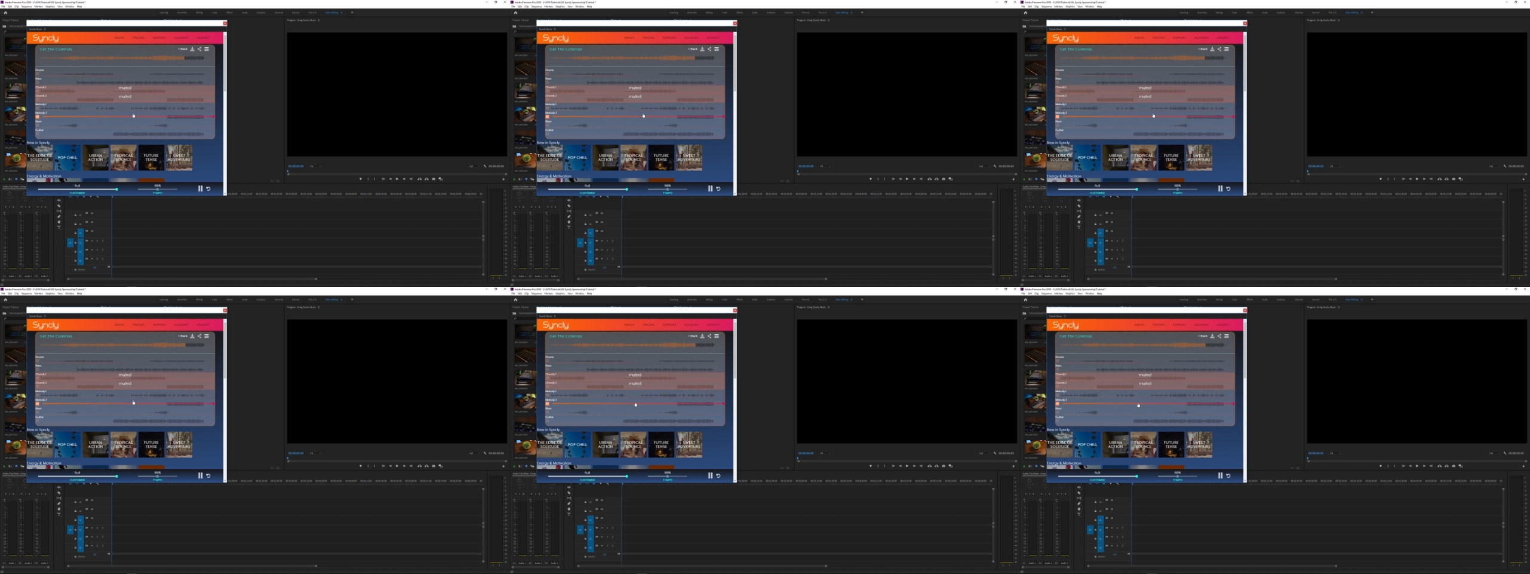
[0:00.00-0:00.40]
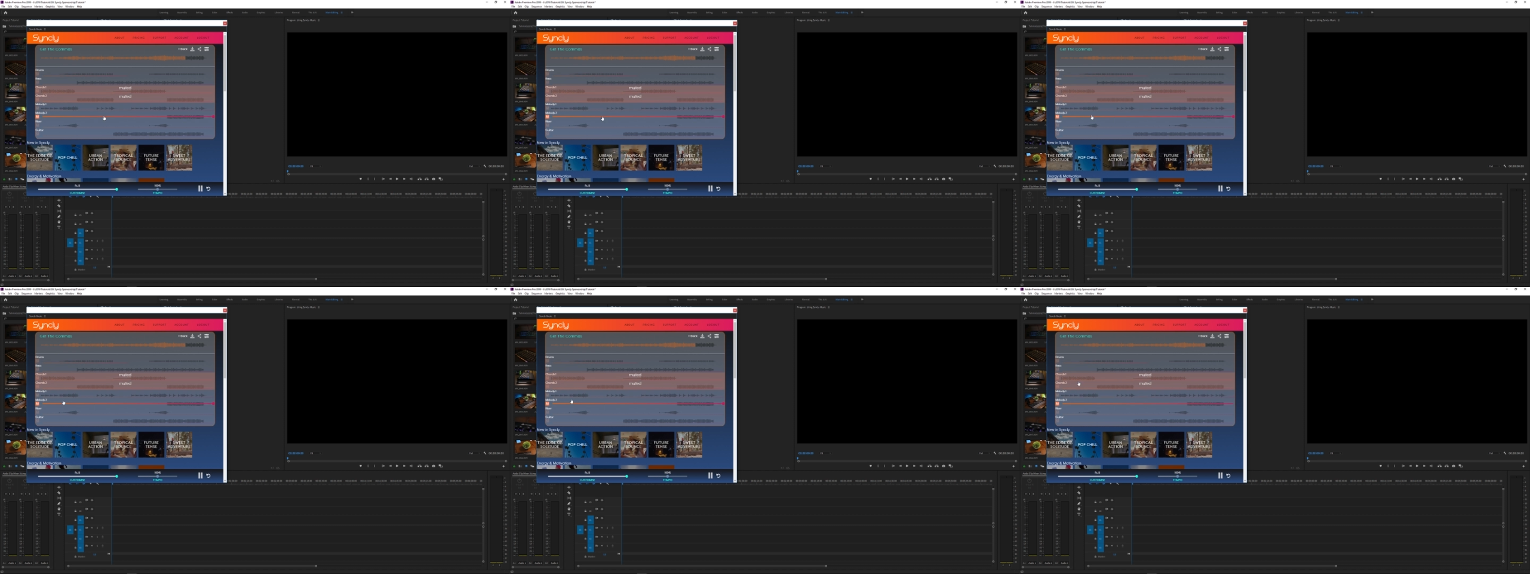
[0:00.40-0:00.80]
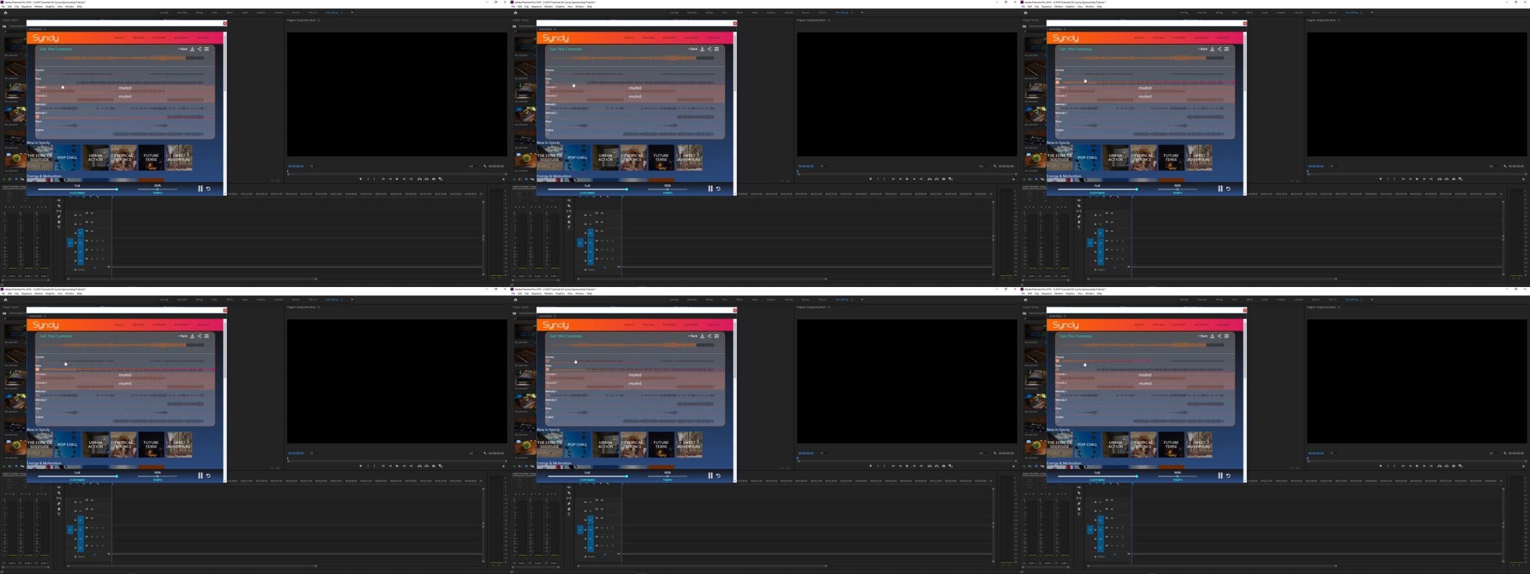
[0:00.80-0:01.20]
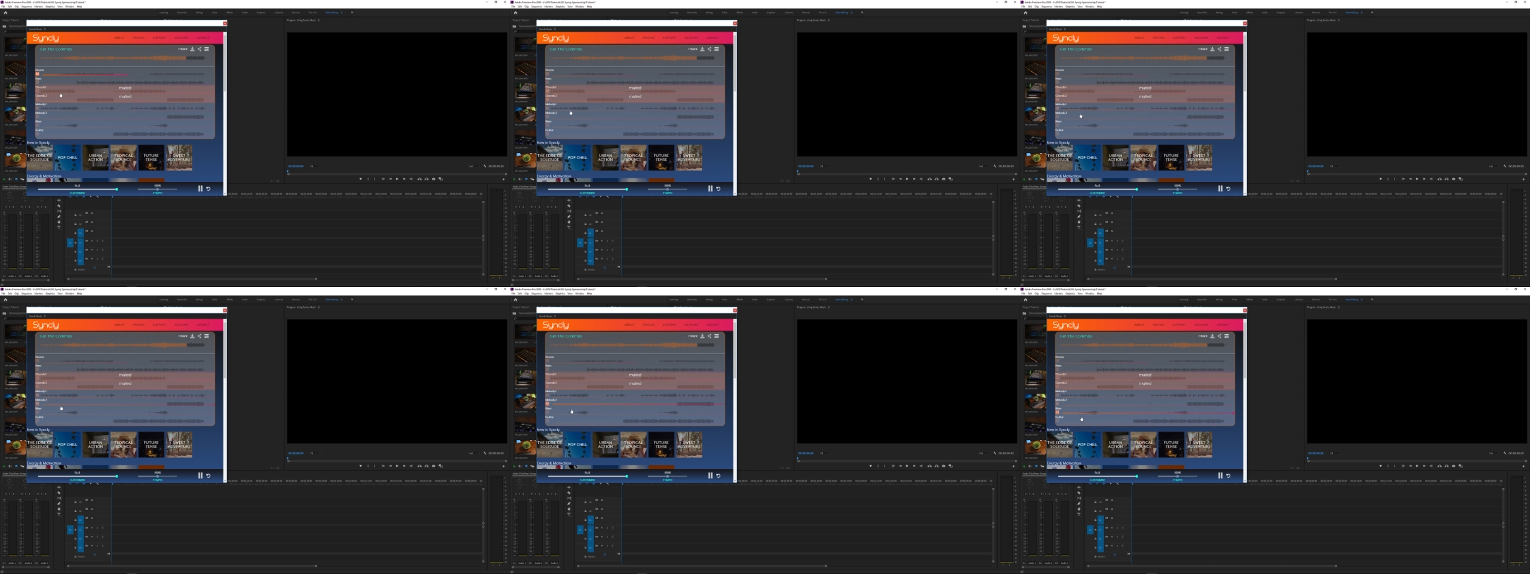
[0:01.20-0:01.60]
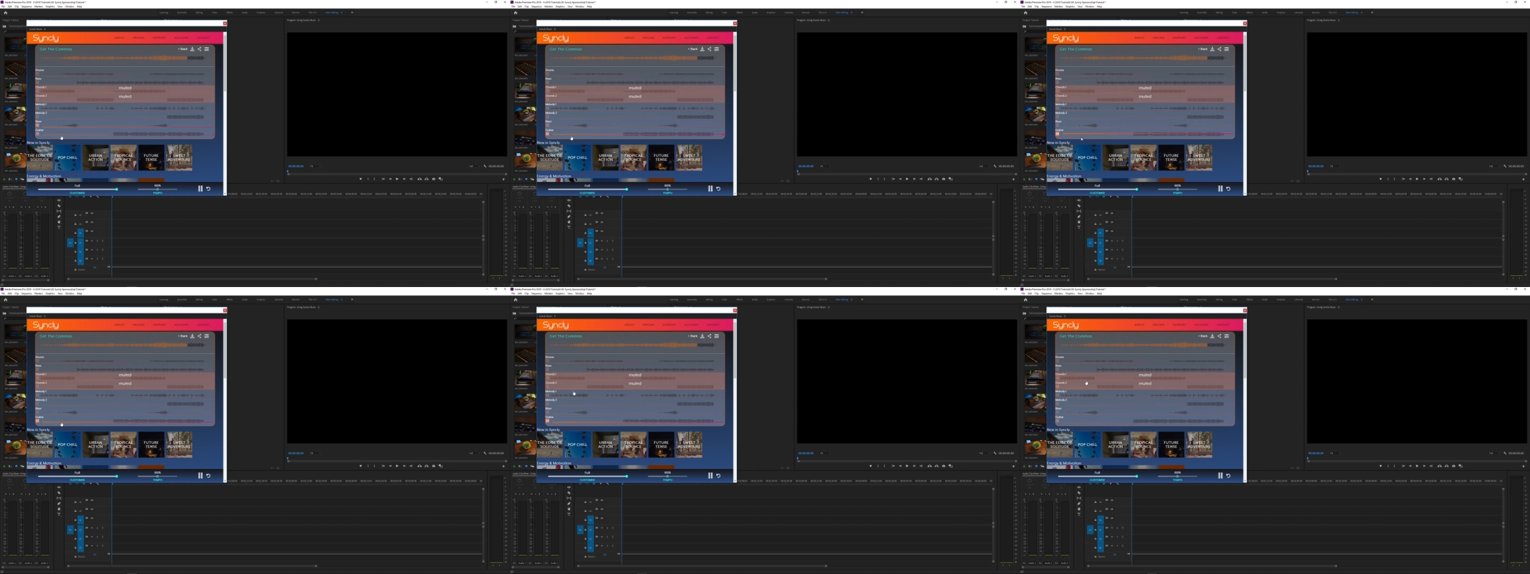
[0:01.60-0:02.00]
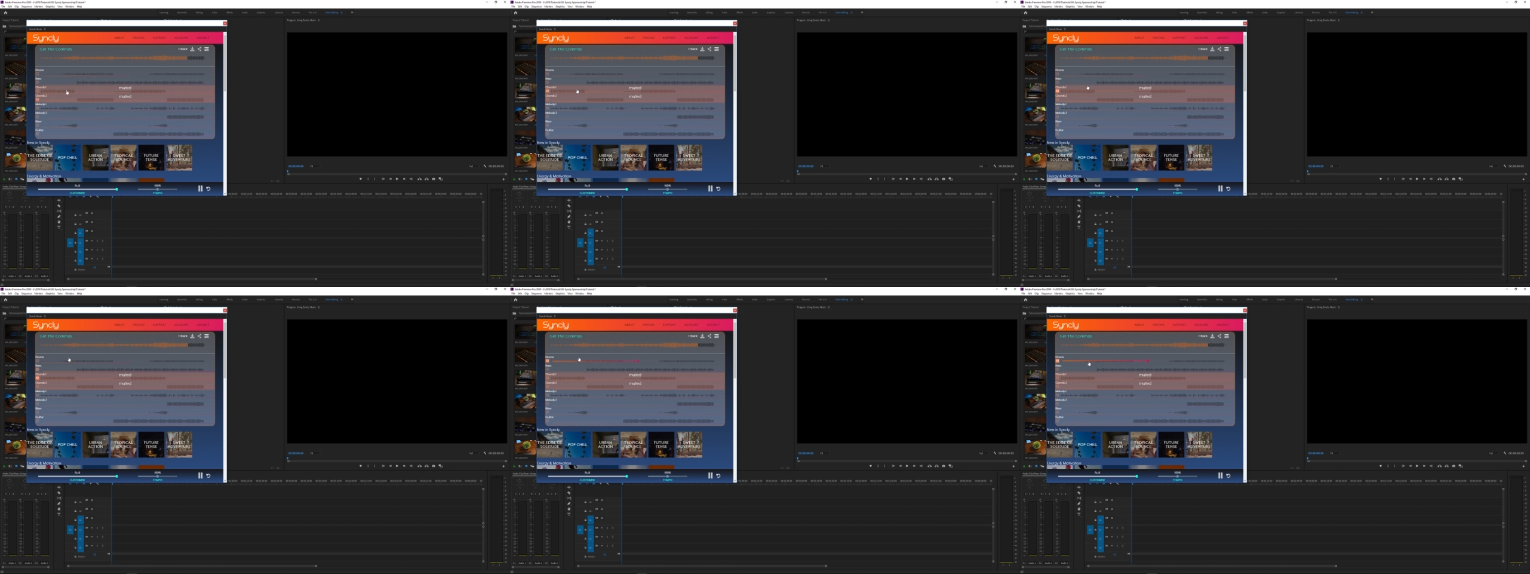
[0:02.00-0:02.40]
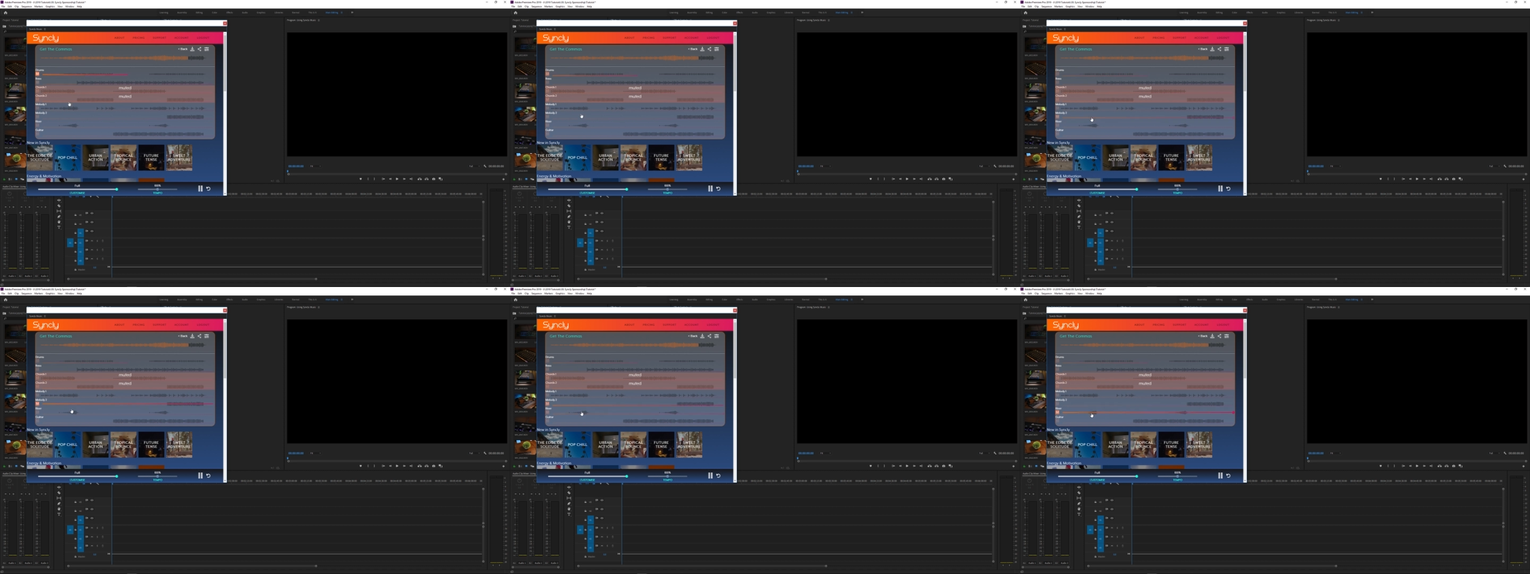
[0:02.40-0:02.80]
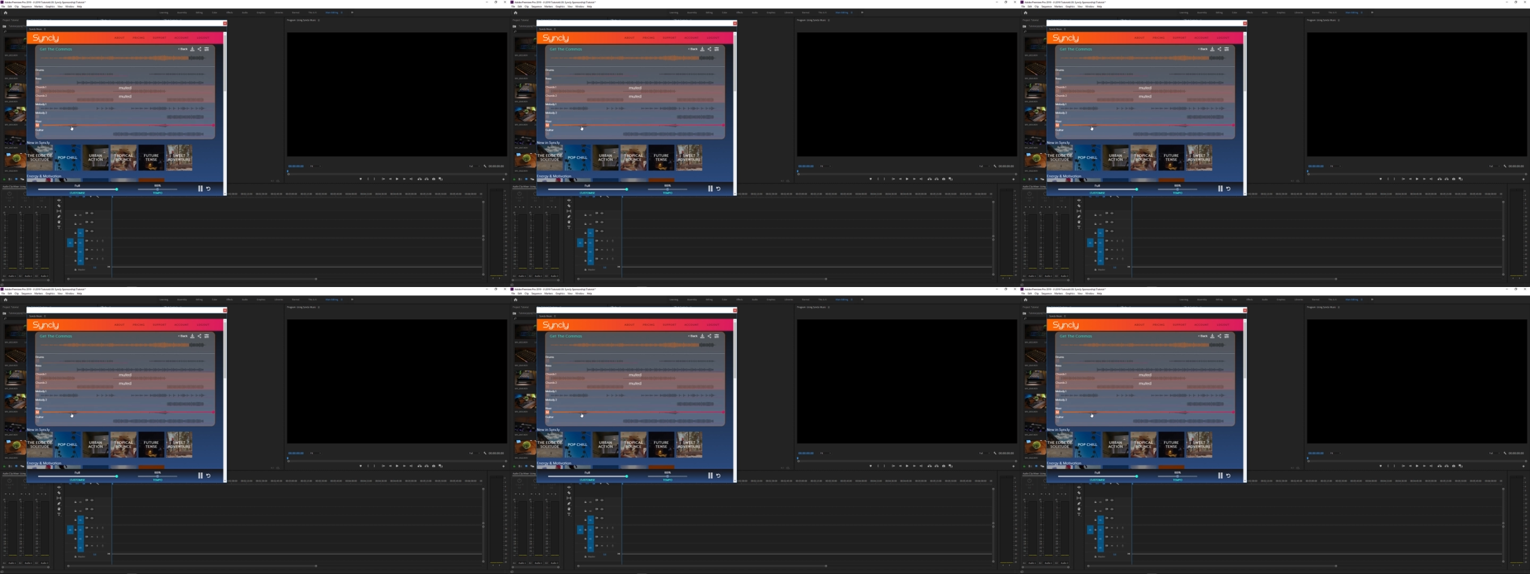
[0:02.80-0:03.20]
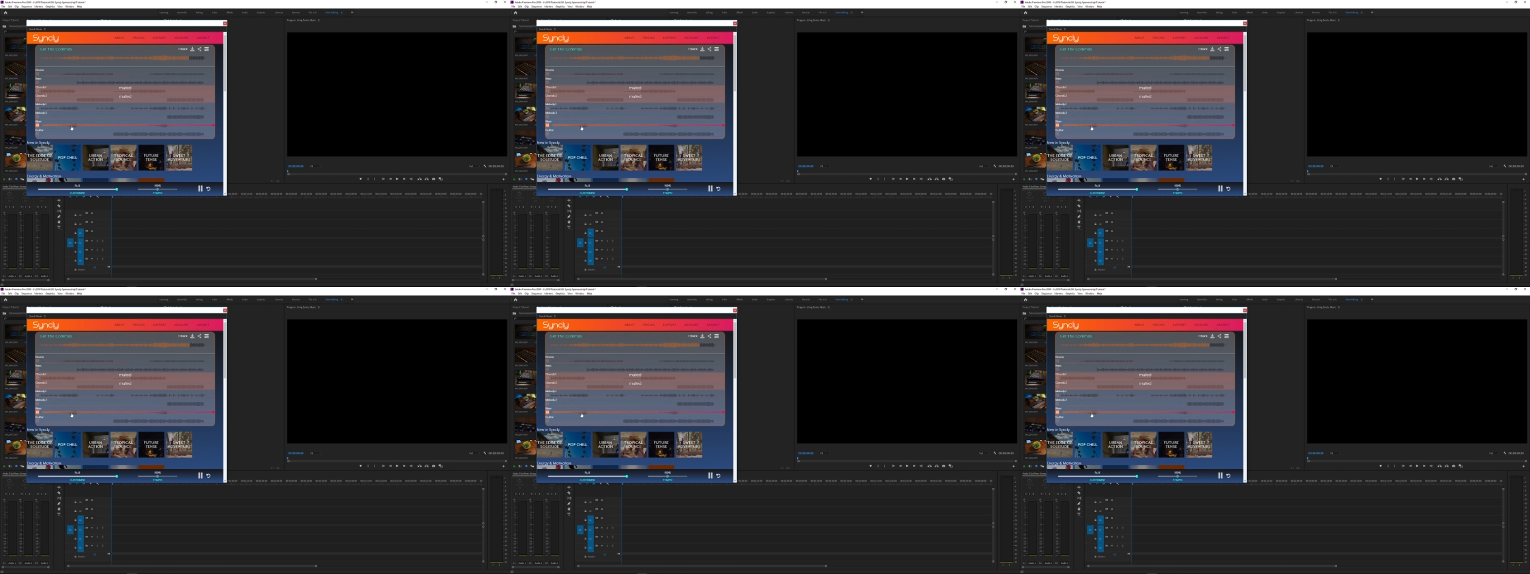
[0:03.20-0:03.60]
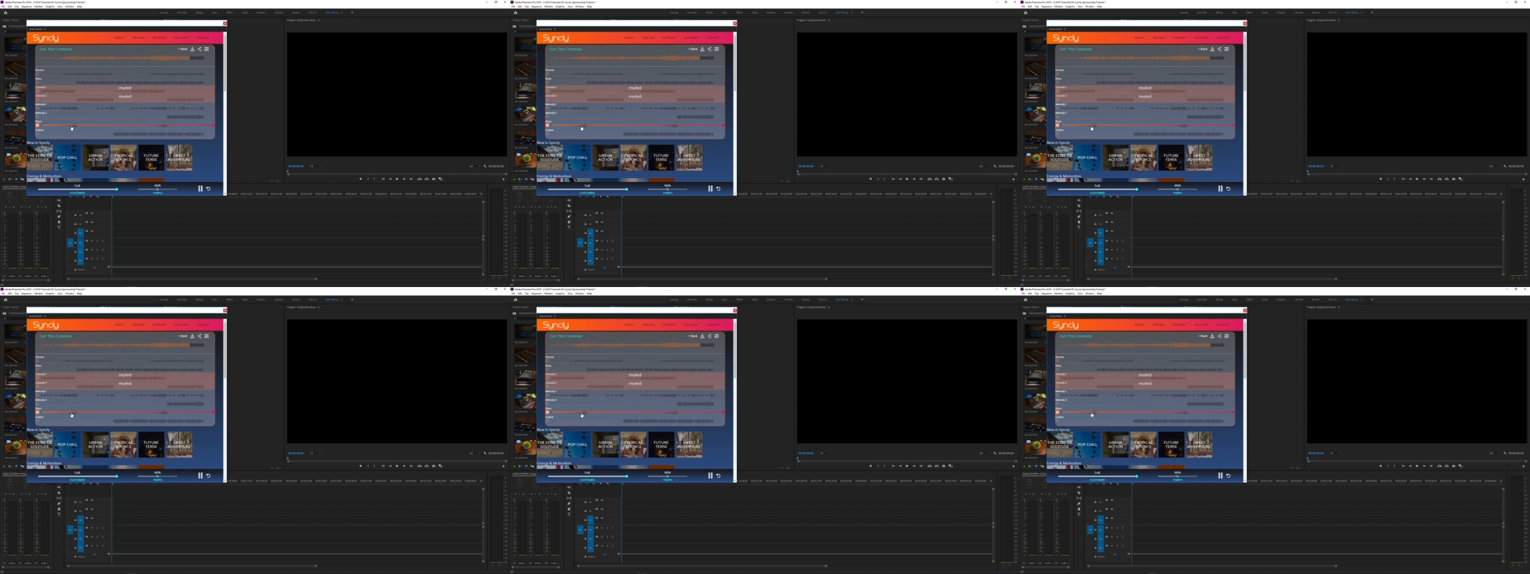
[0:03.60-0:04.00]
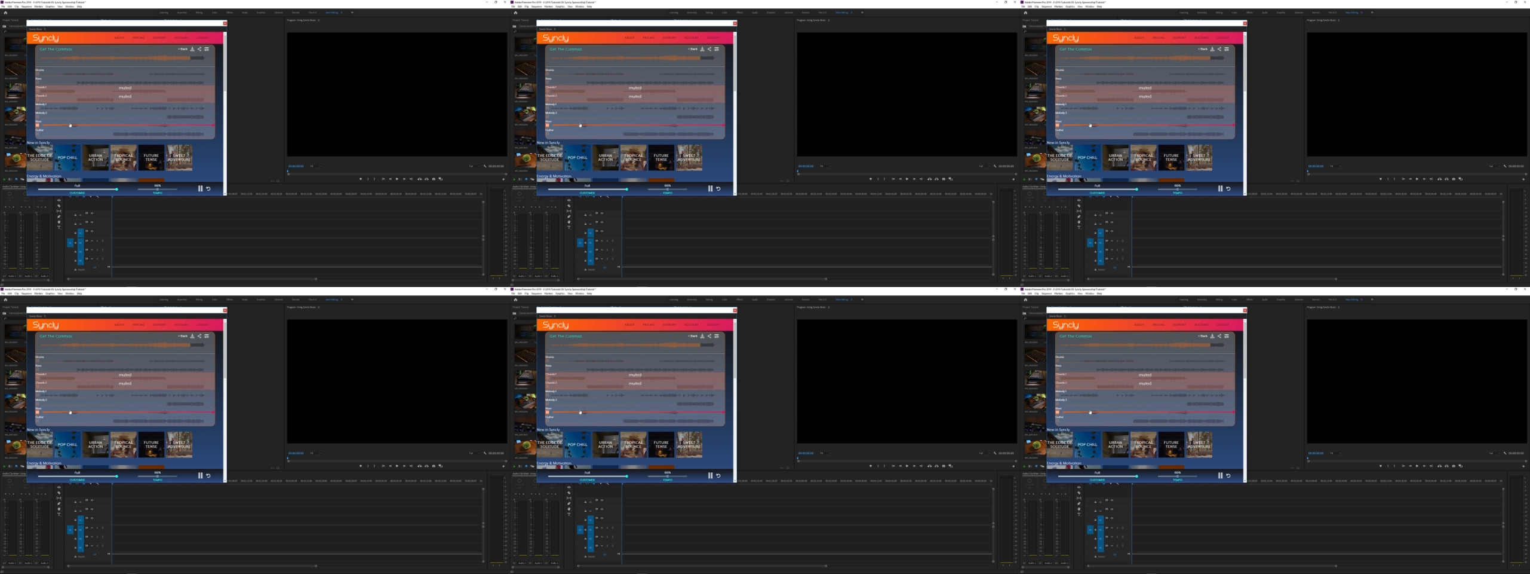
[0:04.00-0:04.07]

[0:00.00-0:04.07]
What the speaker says: (no speaker visible)